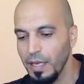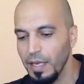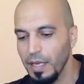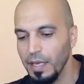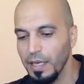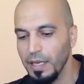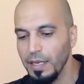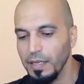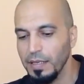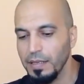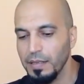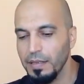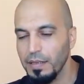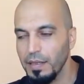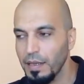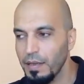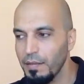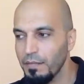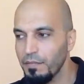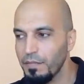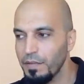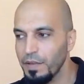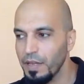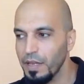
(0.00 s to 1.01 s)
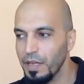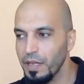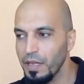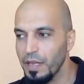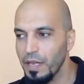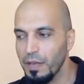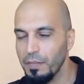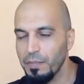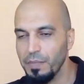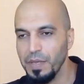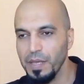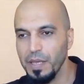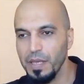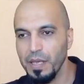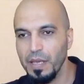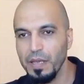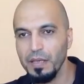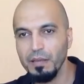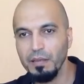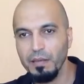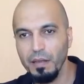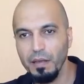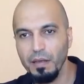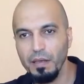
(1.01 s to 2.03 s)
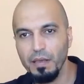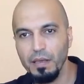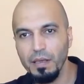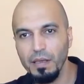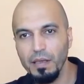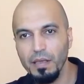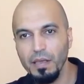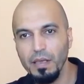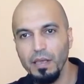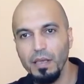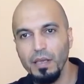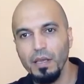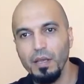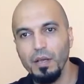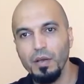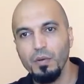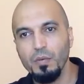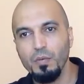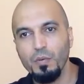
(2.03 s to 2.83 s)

and I'm very happy and lucky